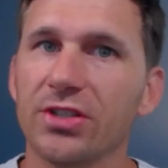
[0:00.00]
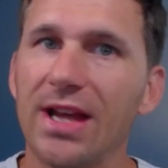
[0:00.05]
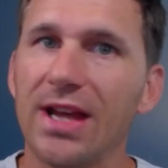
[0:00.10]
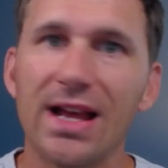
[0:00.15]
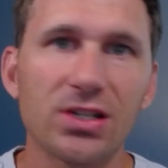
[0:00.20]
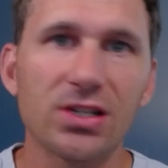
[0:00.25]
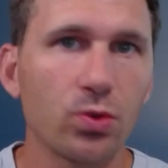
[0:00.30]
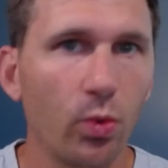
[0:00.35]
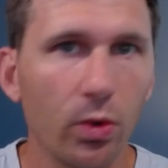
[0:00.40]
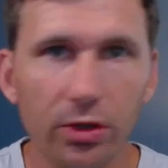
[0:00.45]

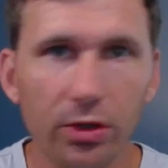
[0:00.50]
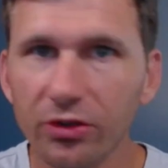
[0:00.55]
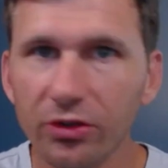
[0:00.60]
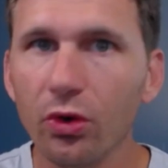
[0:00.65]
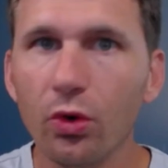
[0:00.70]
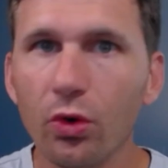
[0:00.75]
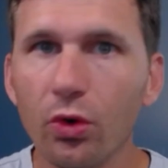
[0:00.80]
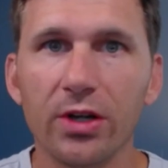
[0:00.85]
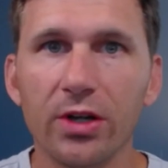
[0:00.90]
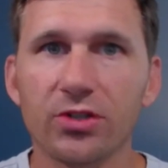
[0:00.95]
Ask 1 or 2
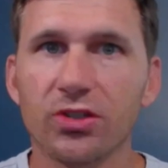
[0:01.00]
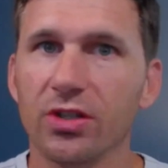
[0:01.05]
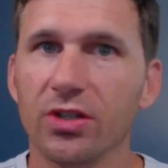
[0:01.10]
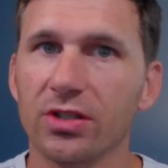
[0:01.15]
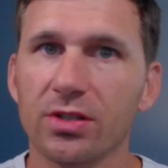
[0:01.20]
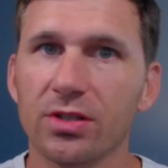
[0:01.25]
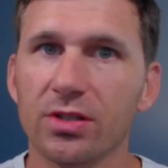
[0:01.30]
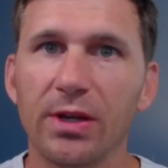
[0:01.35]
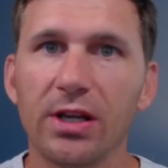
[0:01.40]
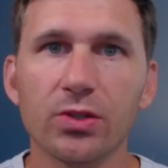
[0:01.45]

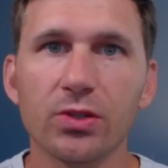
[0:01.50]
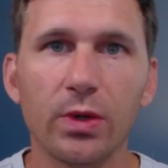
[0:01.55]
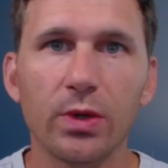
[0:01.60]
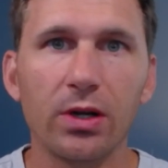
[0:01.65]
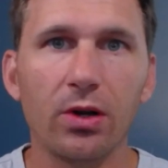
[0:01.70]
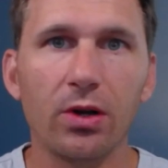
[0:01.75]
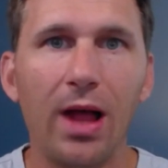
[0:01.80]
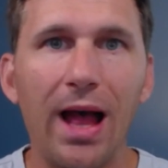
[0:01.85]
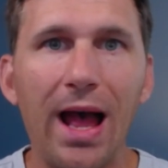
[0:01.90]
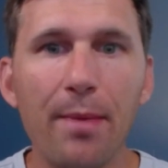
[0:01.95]
questions because what
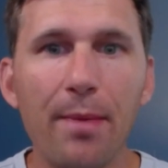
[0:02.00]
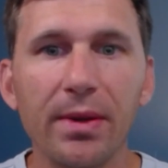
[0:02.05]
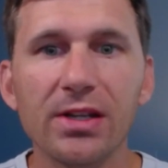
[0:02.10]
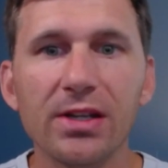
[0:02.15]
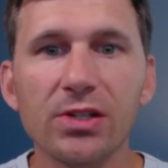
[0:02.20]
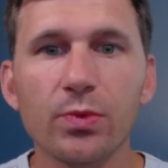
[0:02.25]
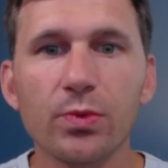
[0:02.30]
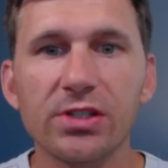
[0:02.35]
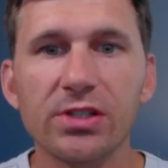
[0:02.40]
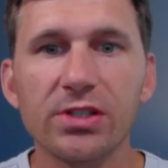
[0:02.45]
will happen
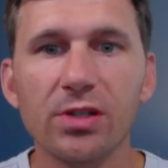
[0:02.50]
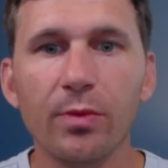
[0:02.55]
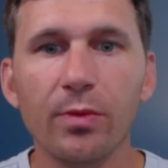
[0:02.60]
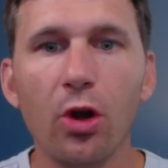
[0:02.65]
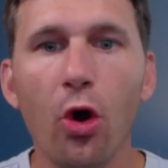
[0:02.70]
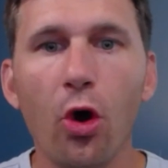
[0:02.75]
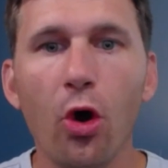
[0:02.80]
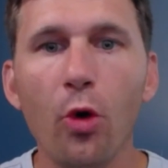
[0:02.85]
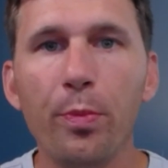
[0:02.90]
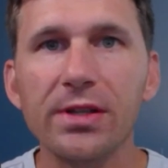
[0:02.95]
is when someone
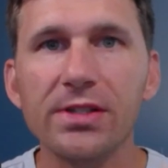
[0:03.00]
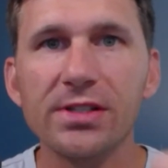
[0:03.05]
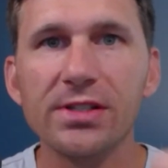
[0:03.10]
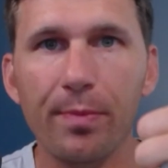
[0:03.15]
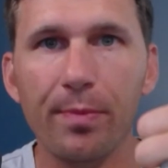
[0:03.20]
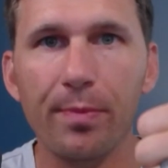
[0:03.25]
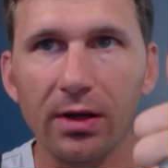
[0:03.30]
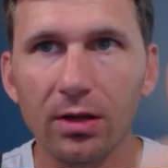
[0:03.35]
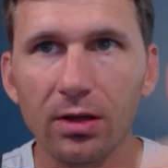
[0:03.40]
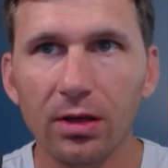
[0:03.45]
opens
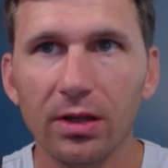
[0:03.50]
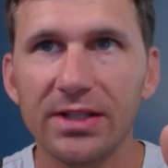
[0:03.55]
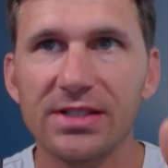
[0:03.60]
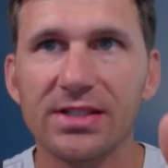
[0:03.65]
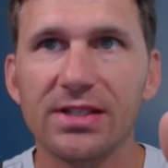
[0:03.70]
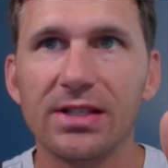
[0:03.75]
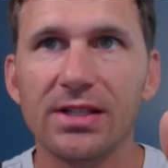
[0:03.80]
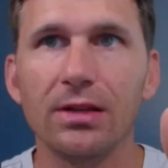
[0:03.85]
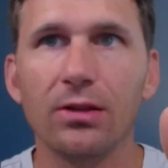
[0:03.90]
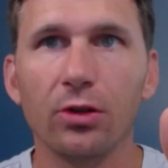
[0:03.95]
up and clicks
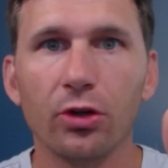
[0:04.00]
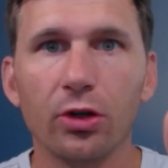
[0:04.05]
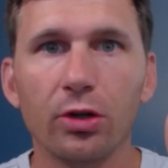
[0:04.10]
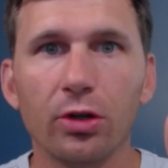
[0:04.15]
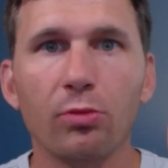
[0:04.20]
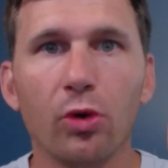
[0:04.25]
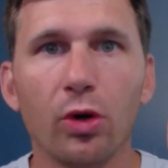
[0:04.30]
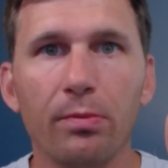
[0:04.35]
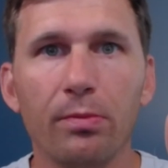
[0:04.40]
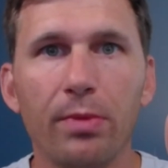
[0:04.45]
the learn
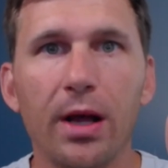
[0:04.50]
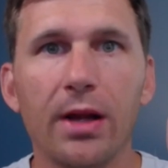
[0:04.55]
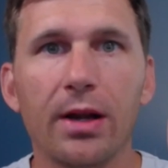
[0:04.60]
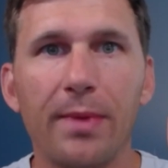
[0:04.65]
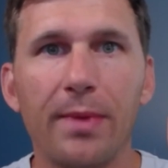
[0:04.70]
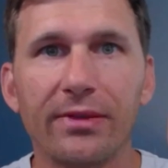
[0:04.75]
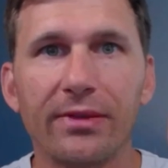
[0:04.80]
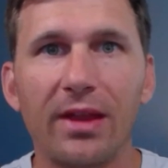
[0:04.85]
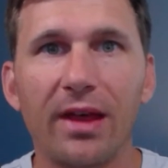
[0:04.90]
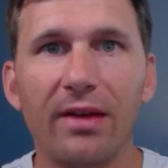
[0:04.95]
more button
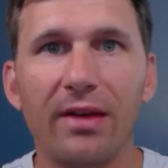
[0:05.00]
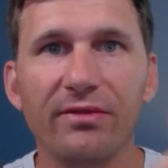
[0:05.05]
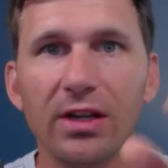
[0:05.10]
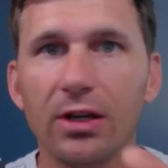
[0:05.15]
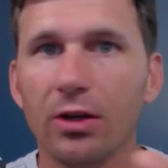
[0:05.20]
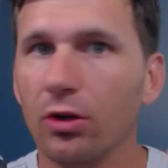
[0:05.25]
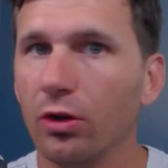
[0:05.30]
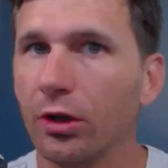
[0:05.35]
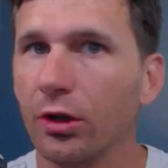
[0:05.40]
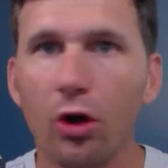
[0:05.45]
about that vehicle,